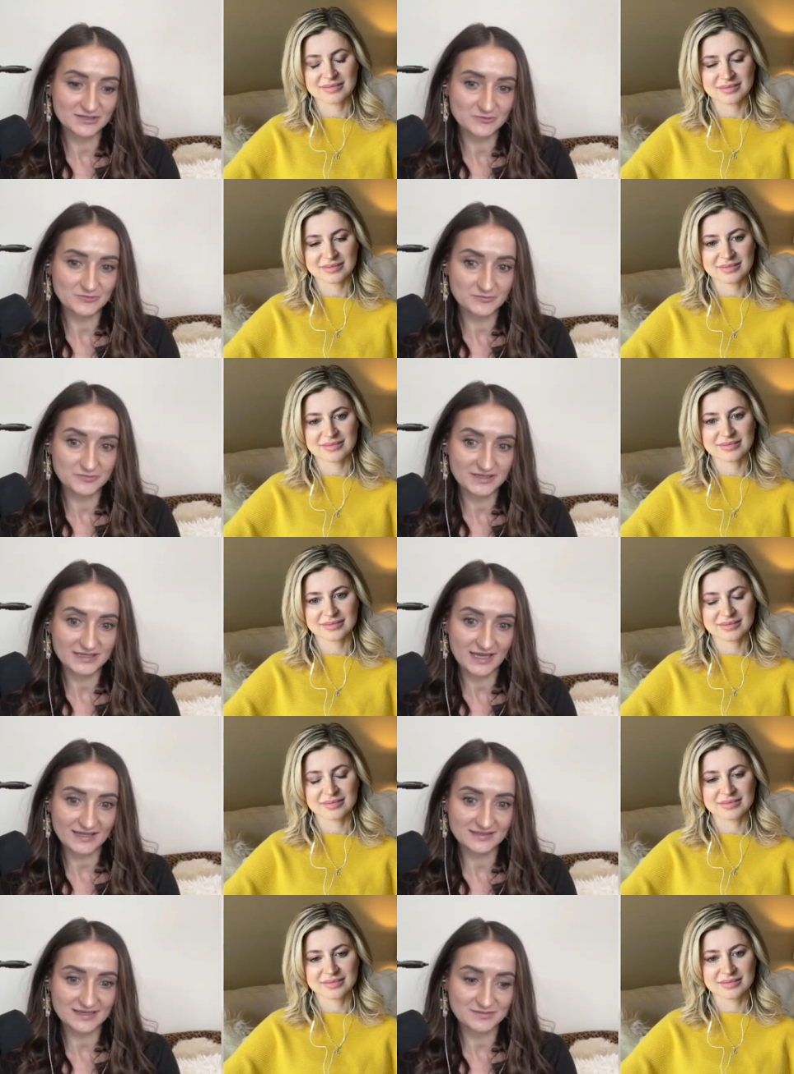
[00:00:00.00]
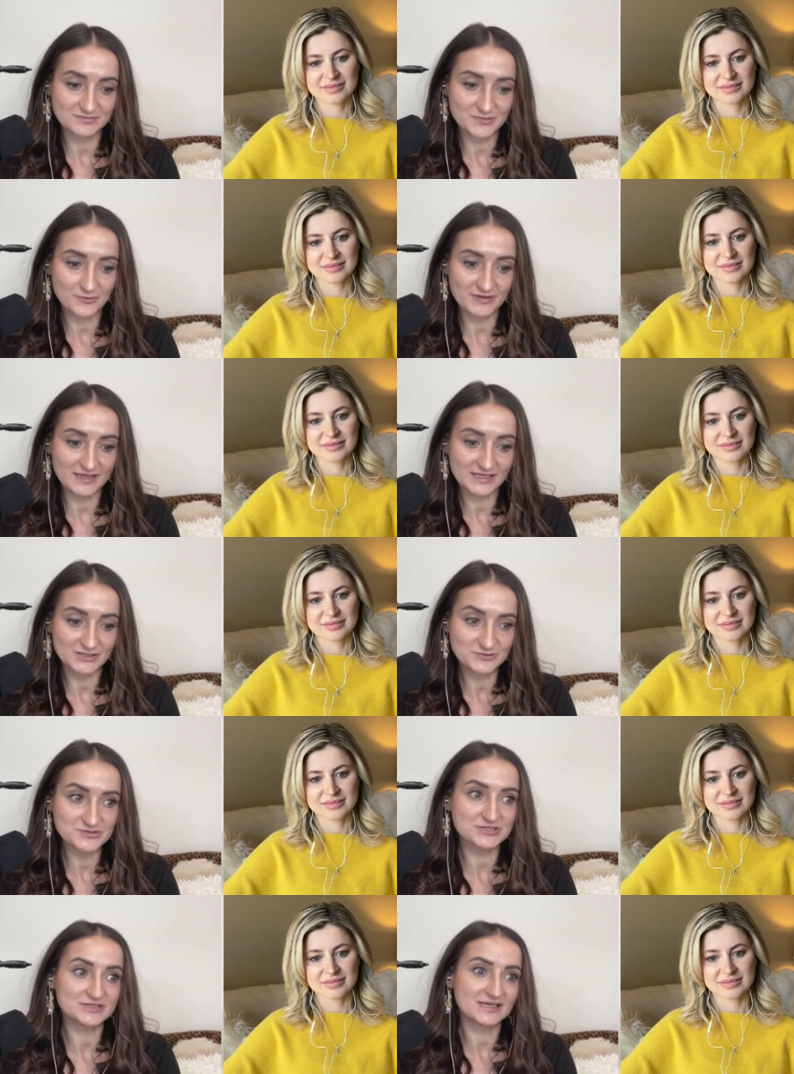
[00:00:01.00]
Speaker 1: when we get them we
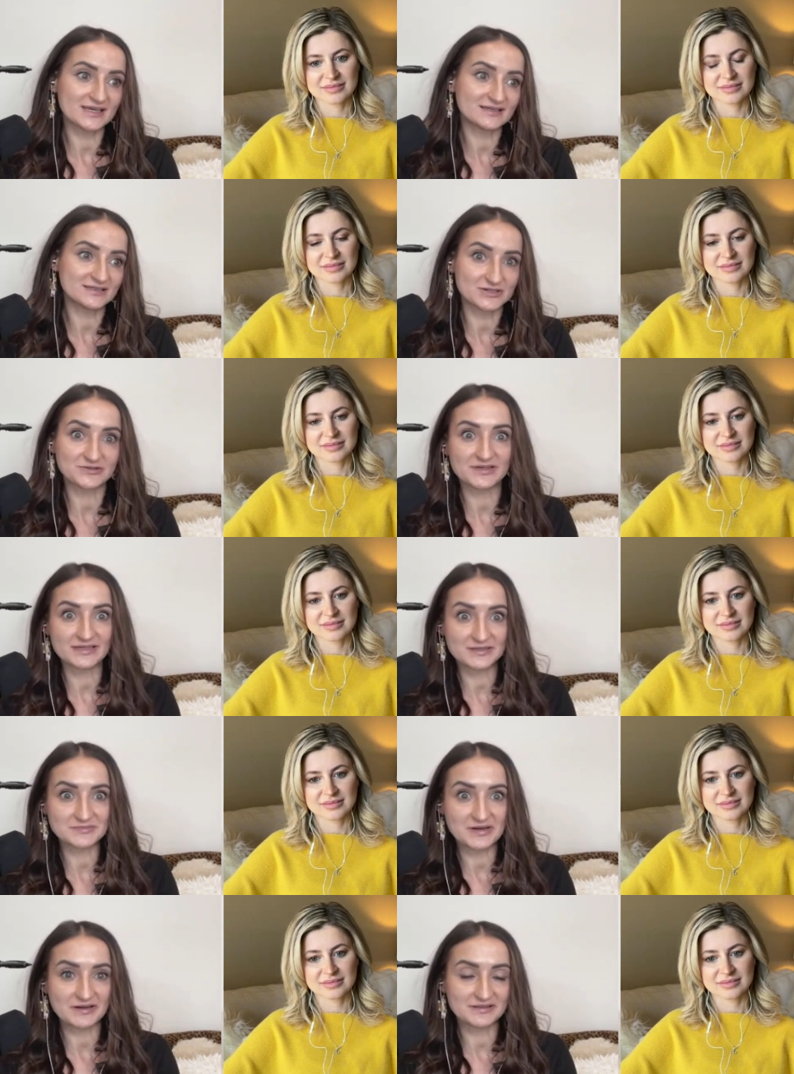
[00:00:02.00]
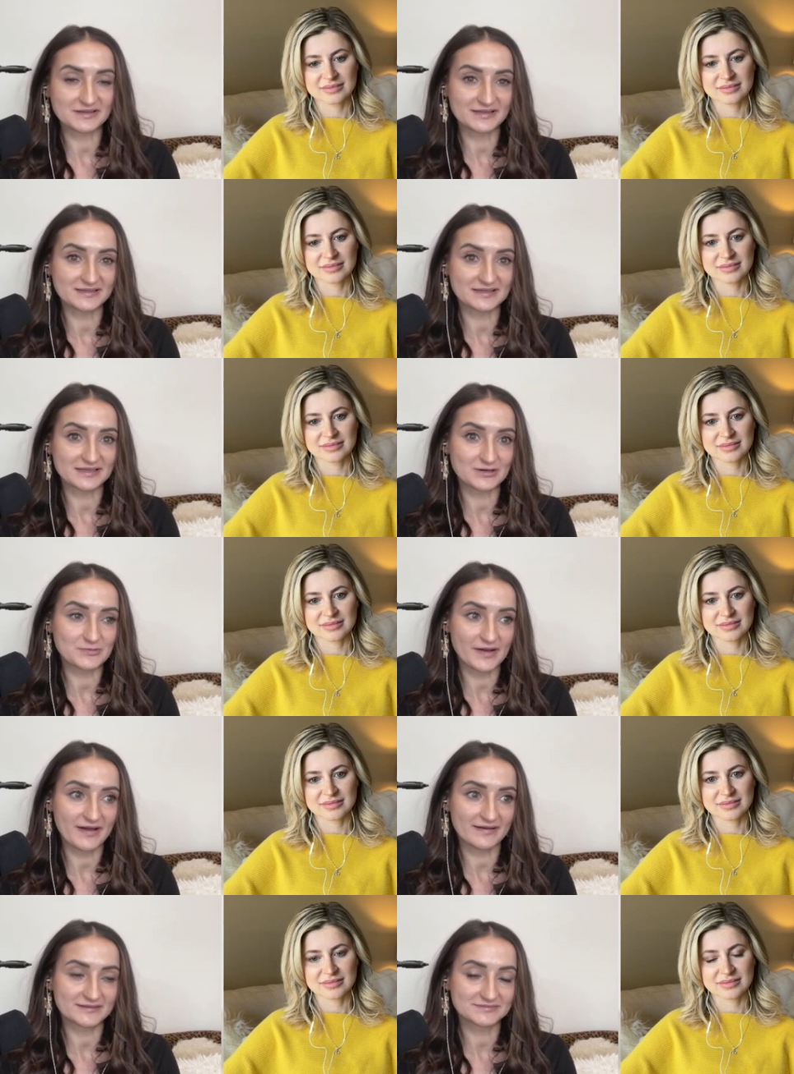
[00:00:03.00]
usually don't eat them all and then they go
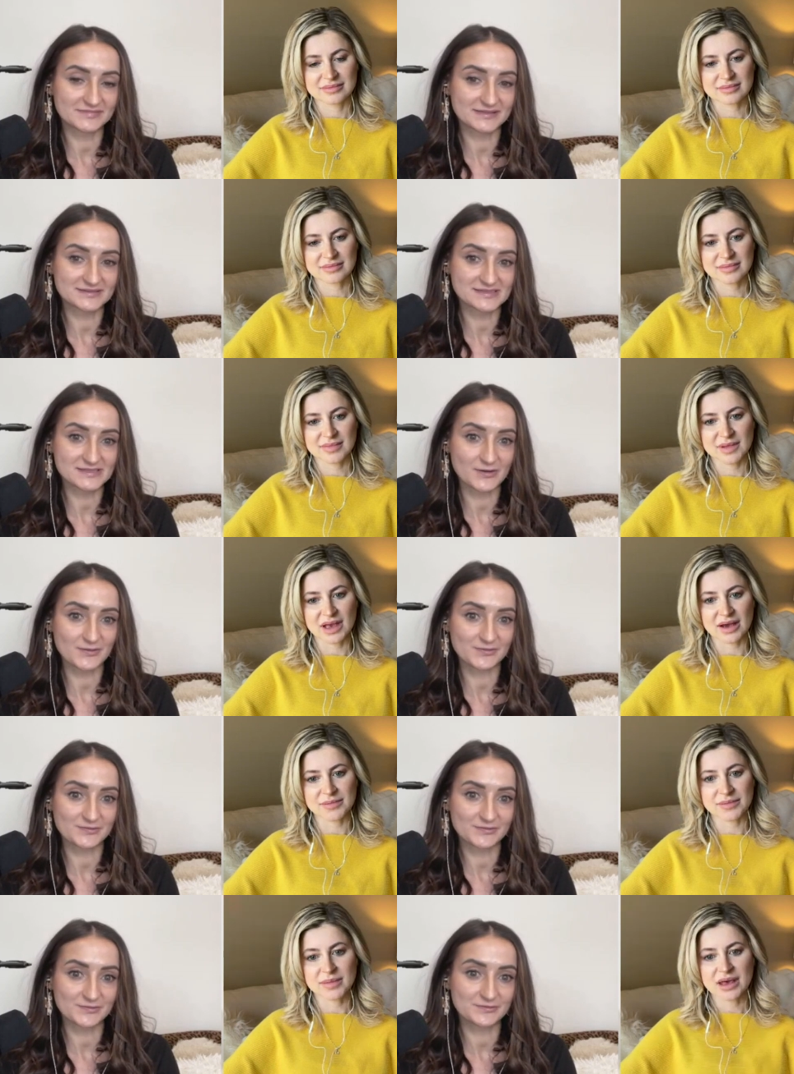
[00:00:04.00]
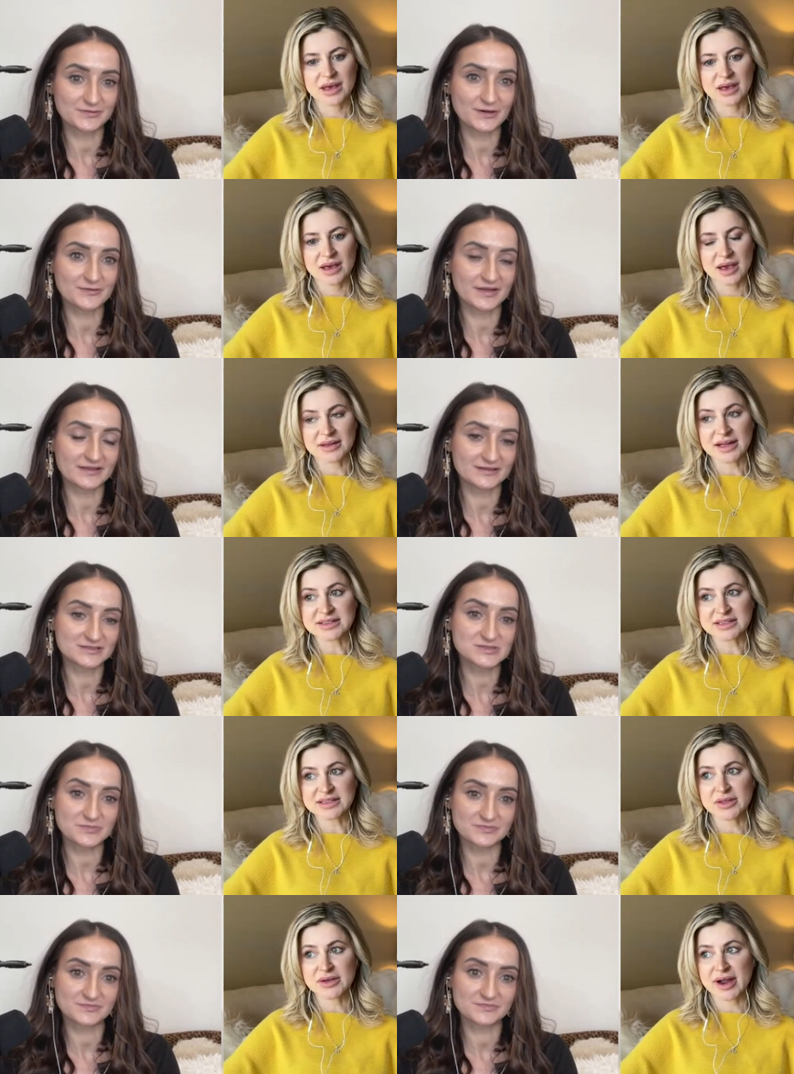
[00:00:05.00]
bad and yeah. so growing. And that's
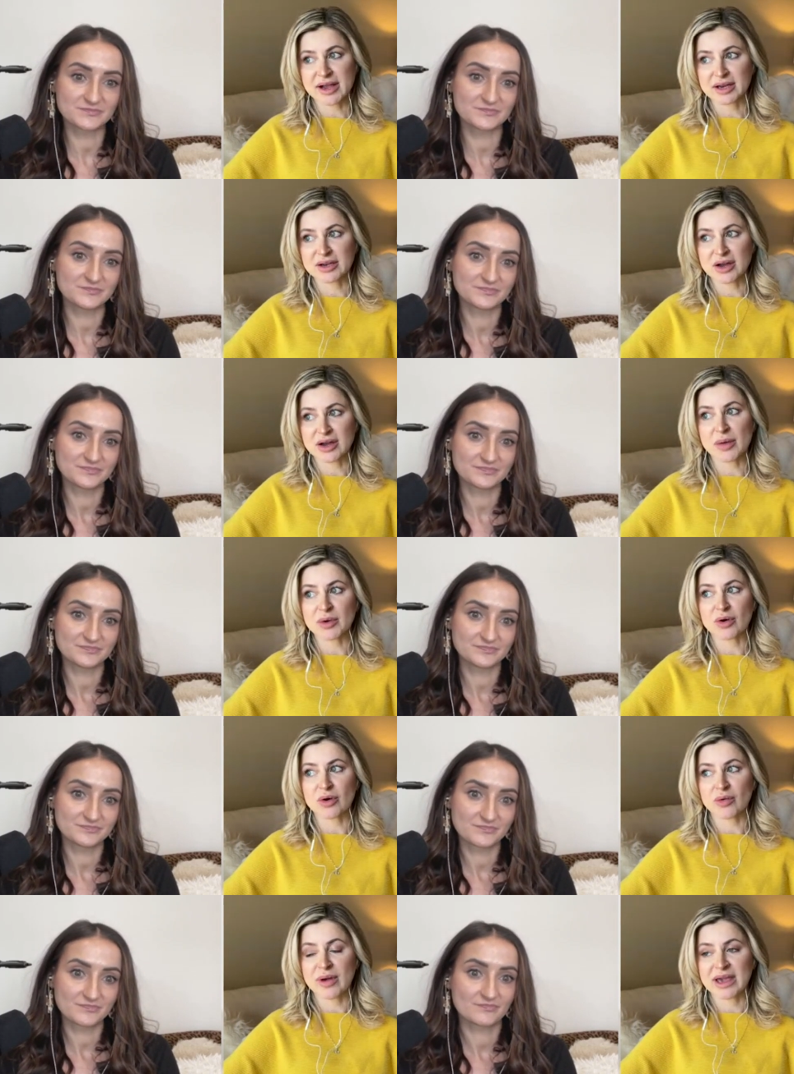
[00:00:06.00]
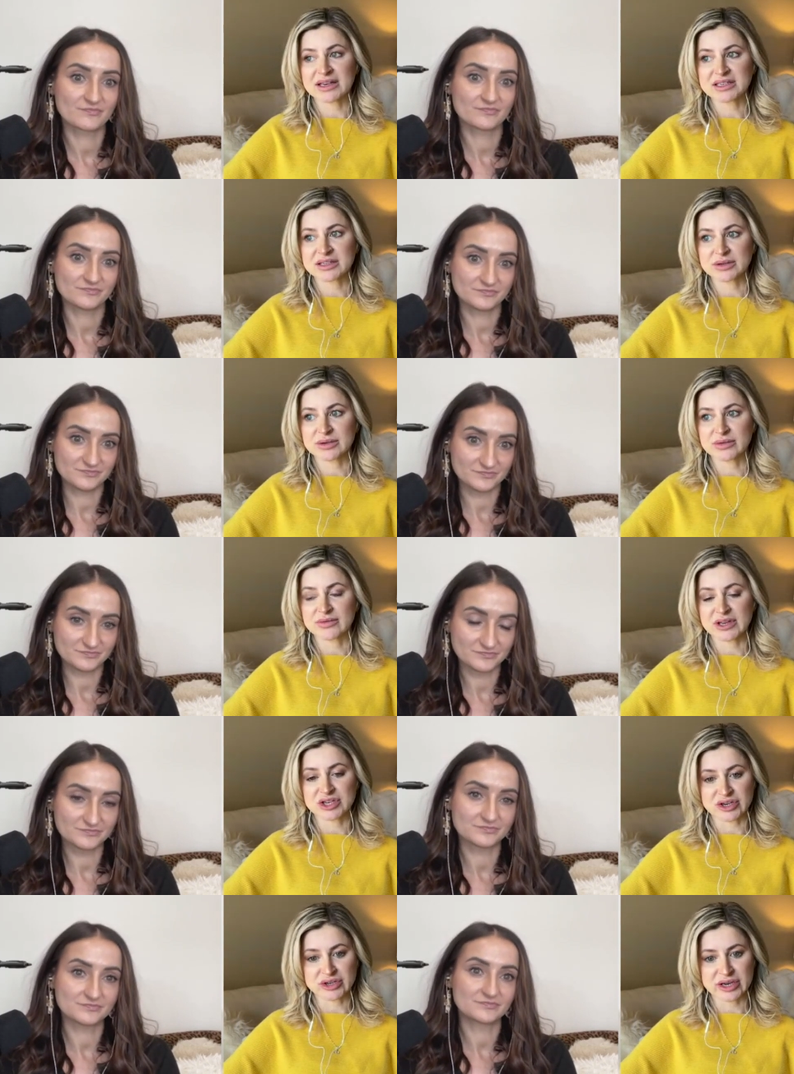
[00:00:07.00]
another
Speaker 2: economical way to feed your
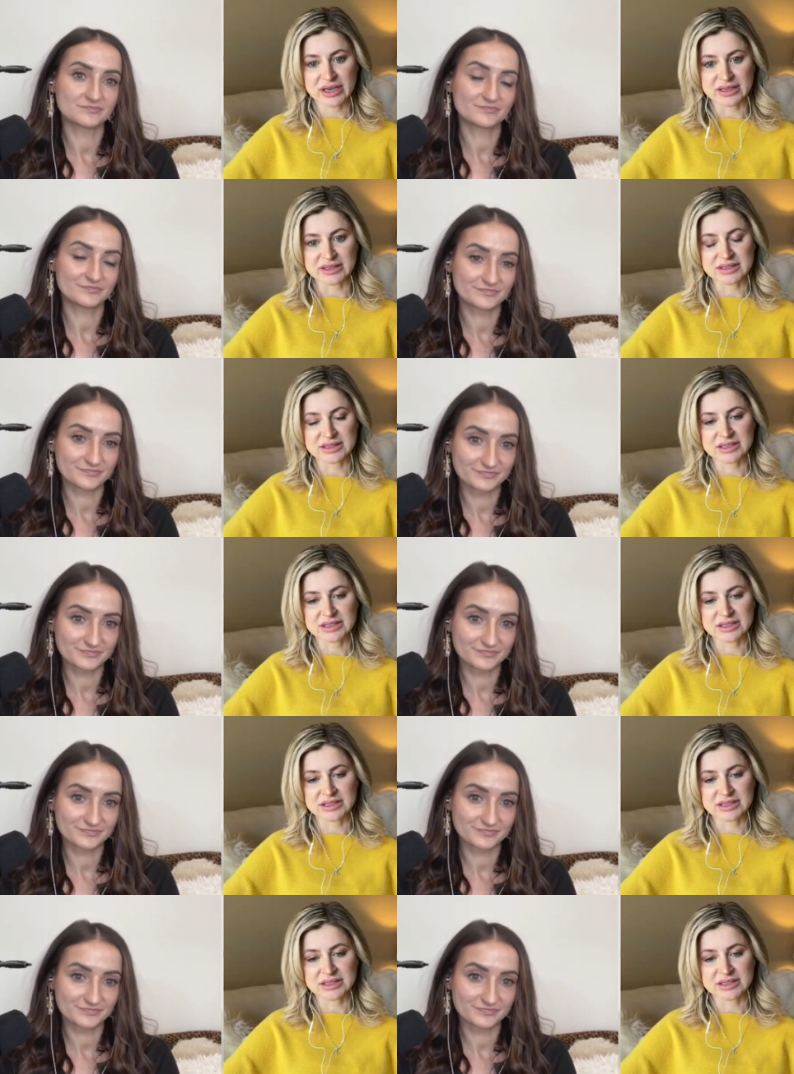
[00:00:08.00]
chickens is to